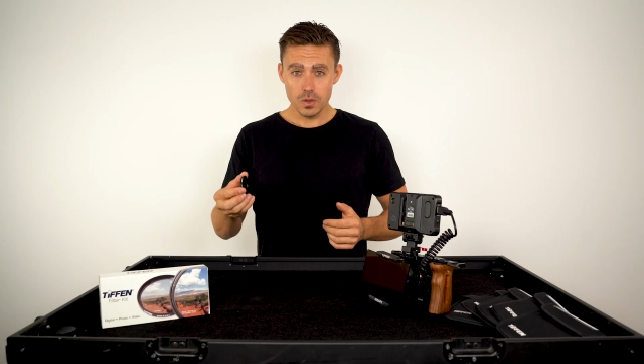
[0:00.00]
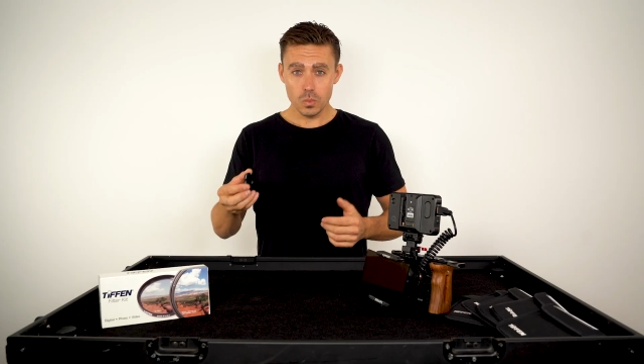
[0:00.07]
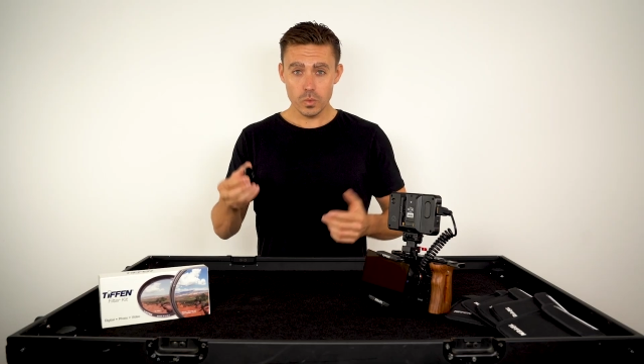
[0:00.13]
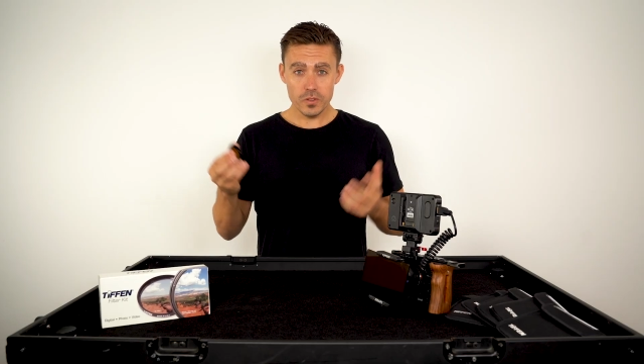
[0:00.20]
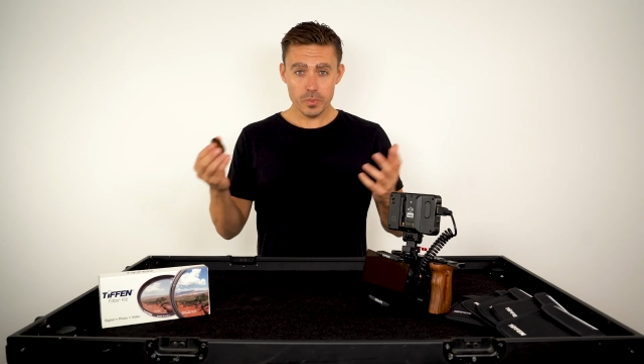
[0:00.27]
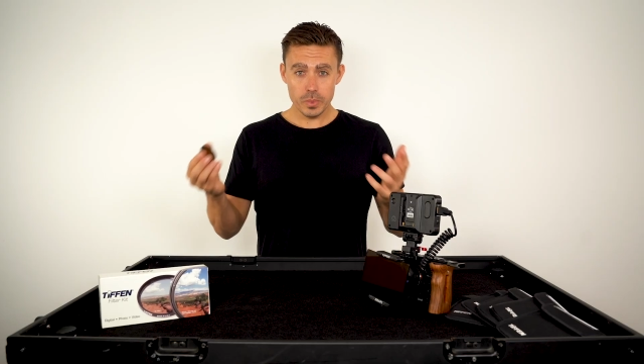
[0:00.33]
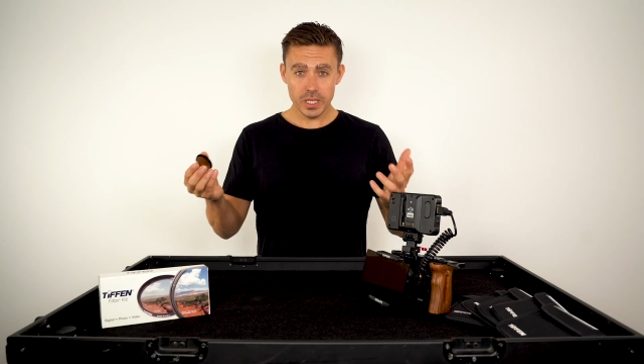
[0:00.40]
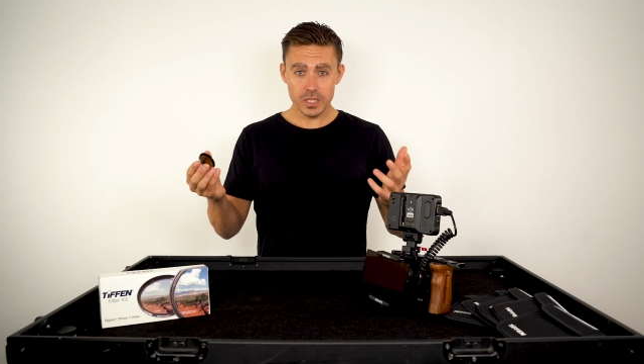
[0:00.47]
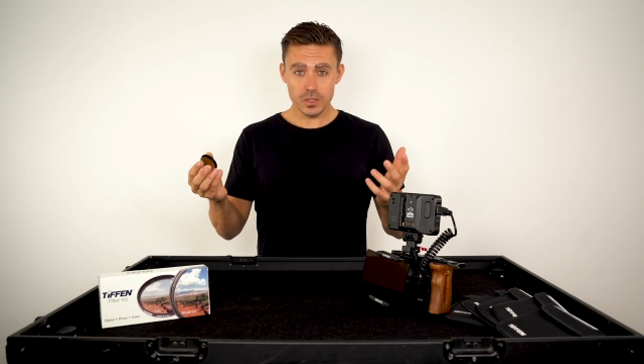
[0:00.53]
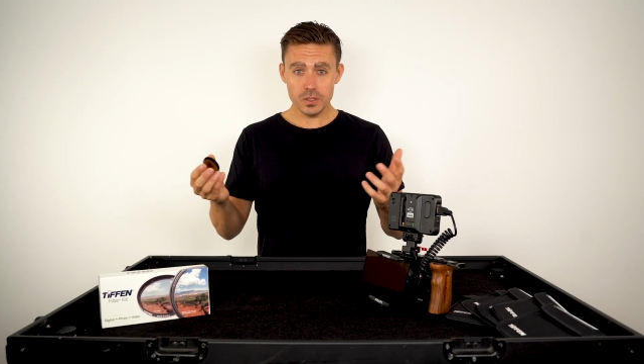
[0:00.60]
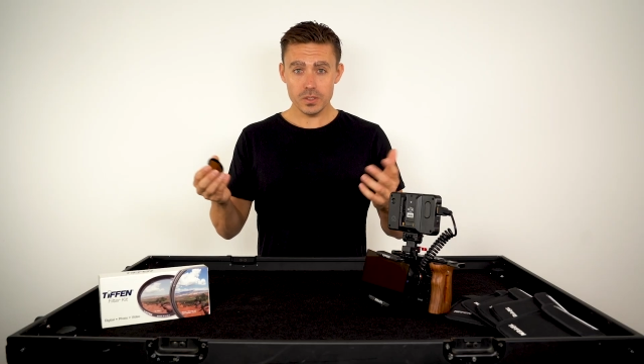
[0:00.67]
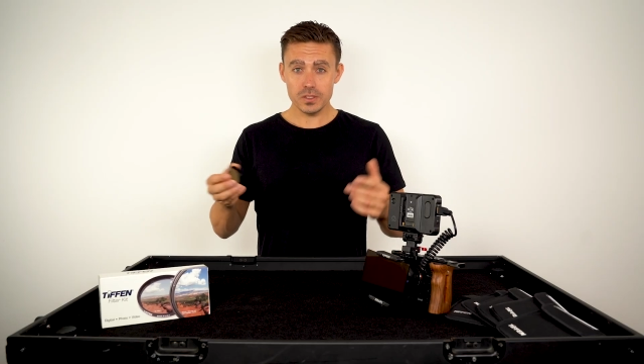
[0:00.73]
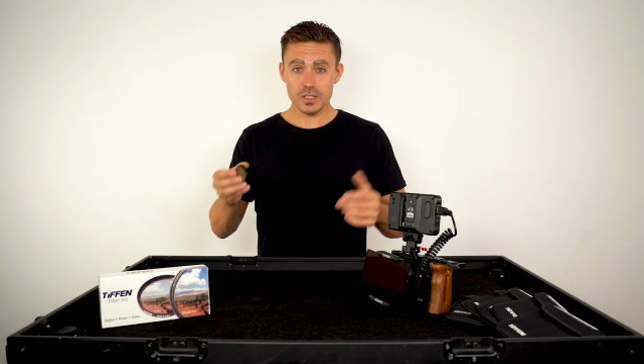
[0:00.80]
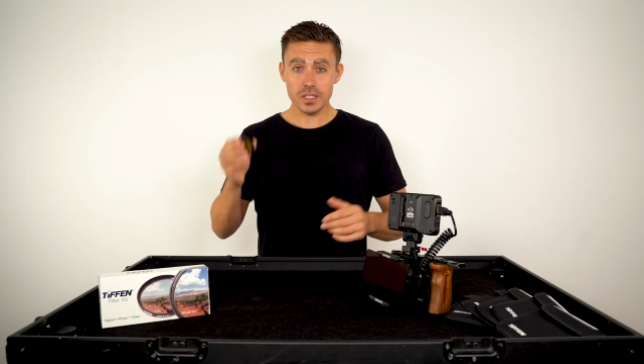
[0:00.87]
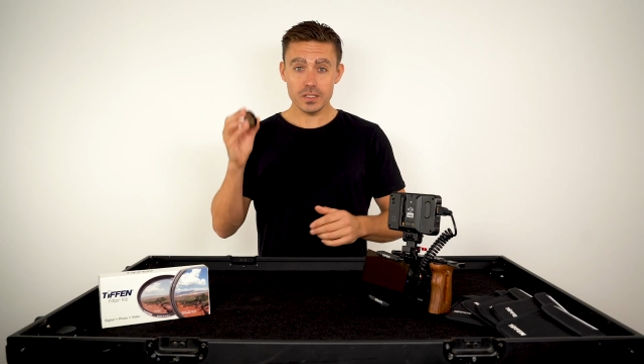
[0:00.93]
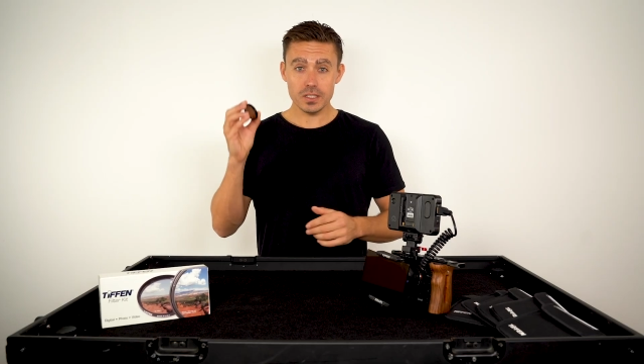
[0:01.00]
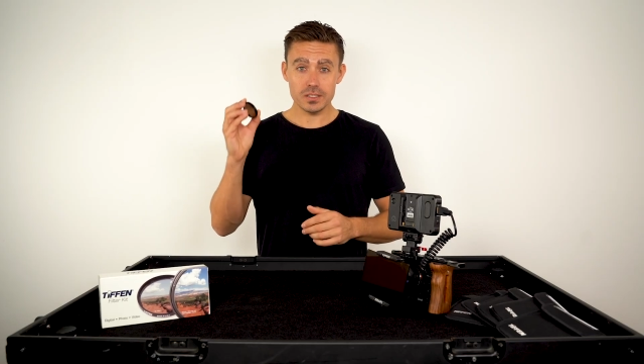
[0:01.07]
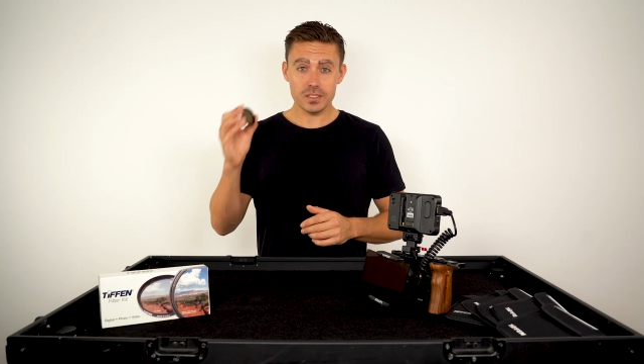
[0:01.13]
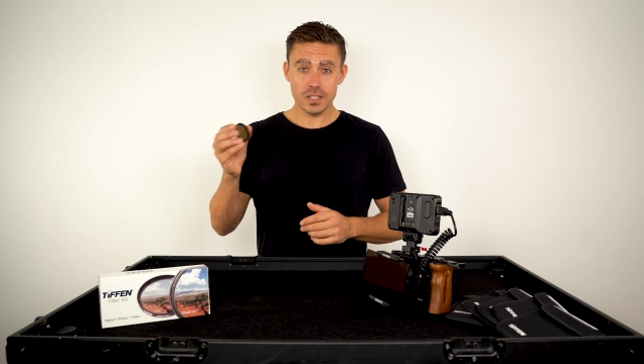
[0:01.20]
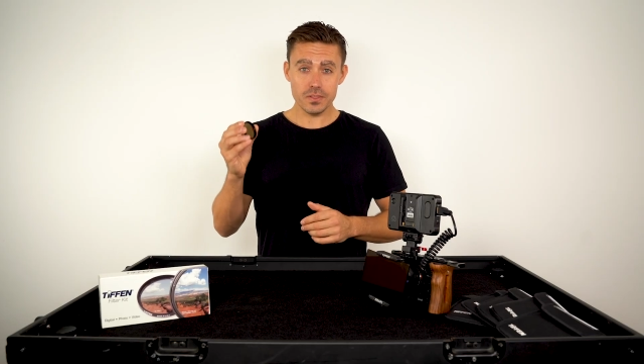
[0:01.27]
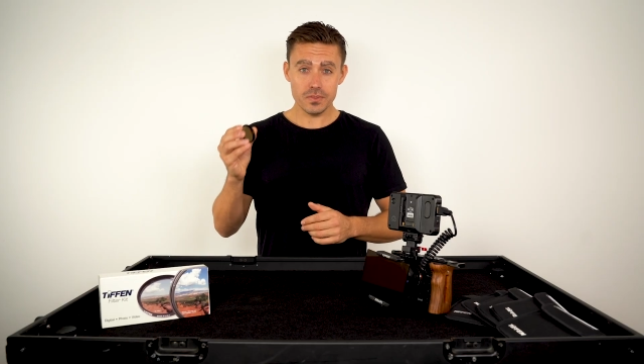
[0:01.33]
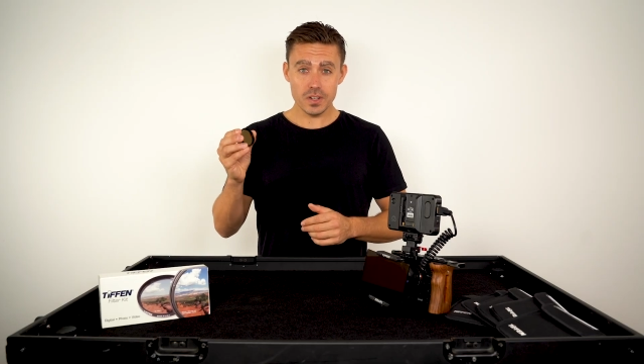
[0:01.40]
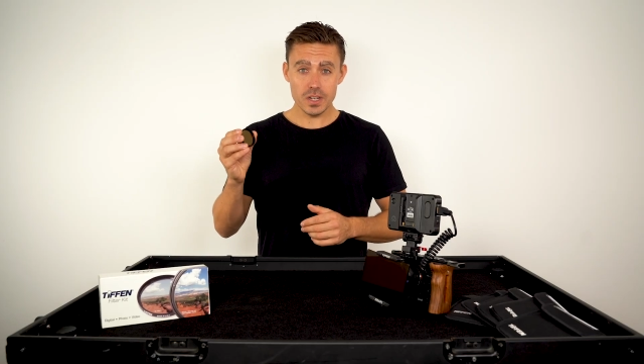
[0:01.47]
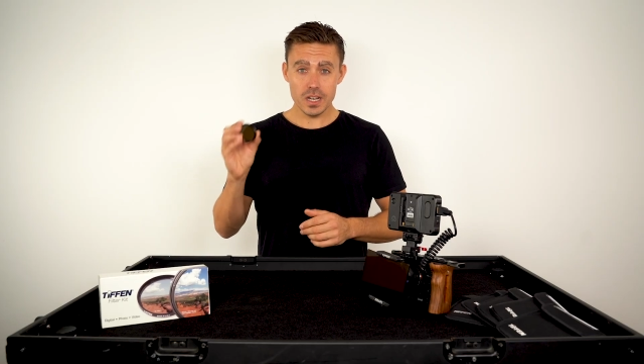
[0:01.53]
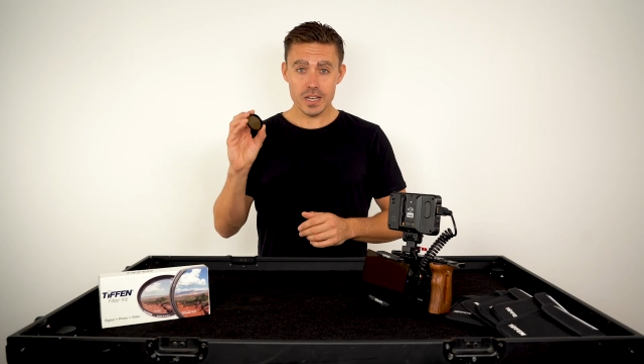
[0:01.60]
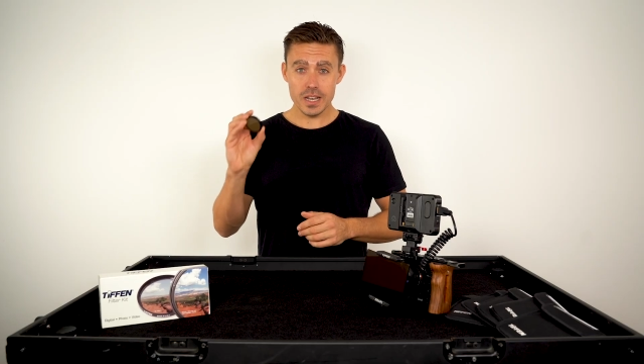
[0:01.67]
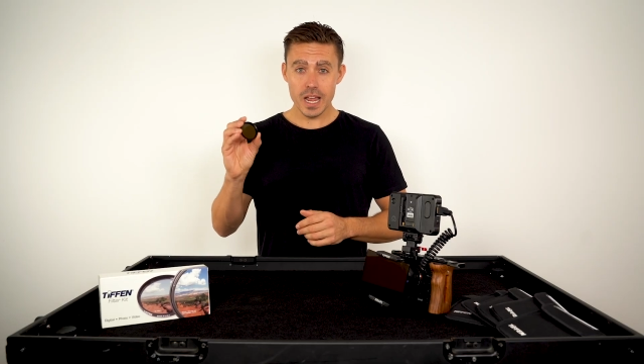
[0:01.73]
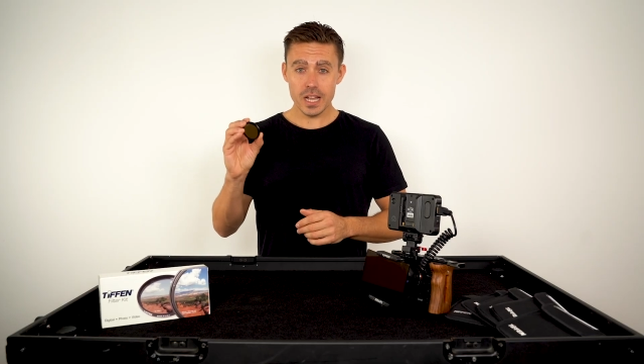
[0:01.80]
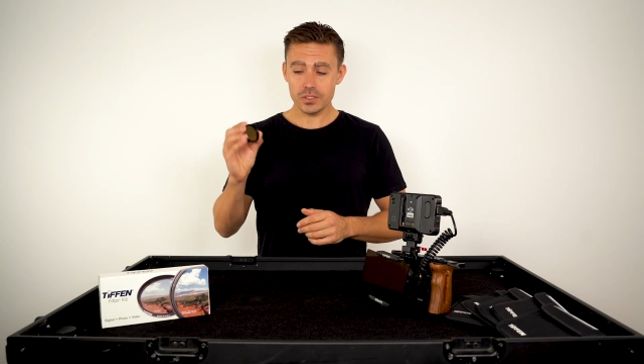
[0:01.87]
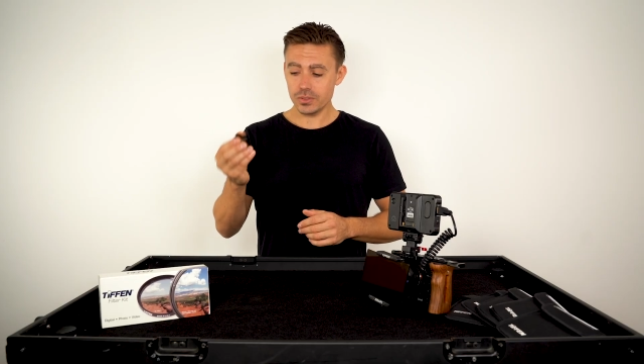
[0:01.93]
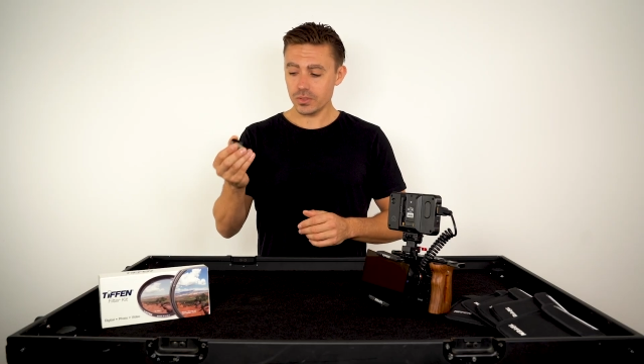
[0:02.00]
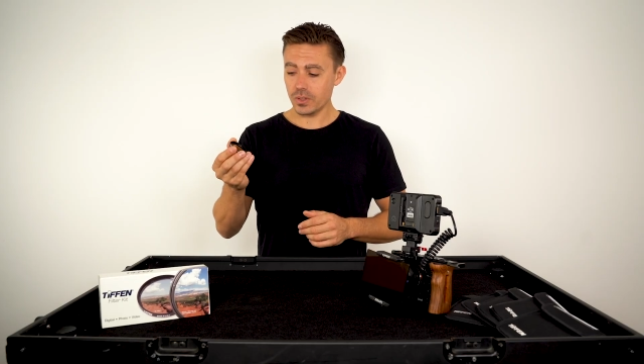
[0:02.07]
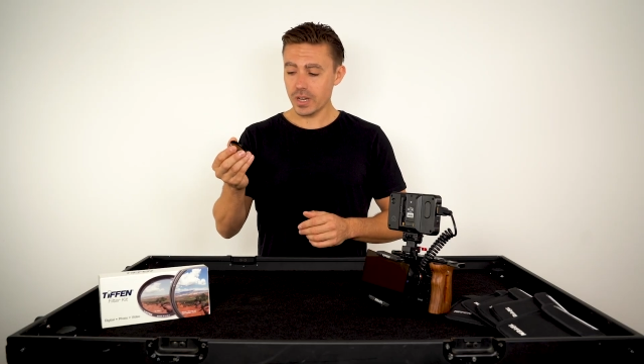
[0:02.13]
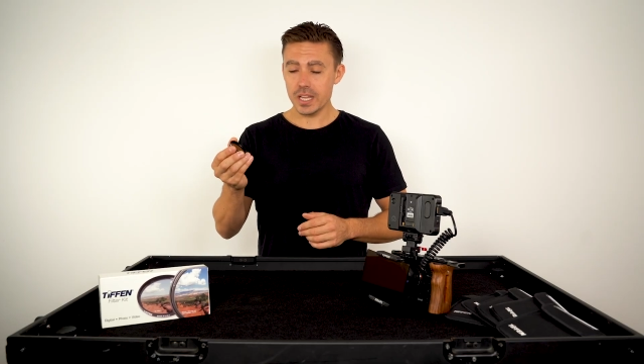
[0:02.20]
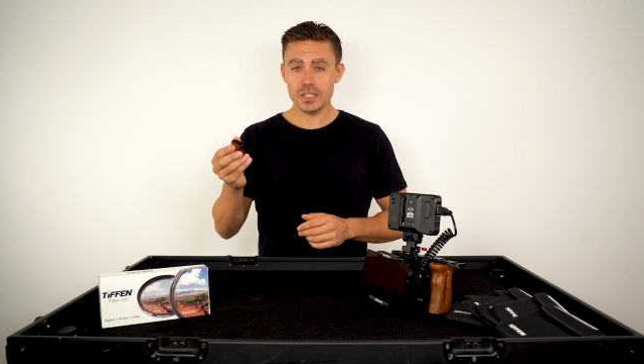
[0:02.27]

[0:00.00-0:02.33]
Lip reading: We've been using the Tiffen natural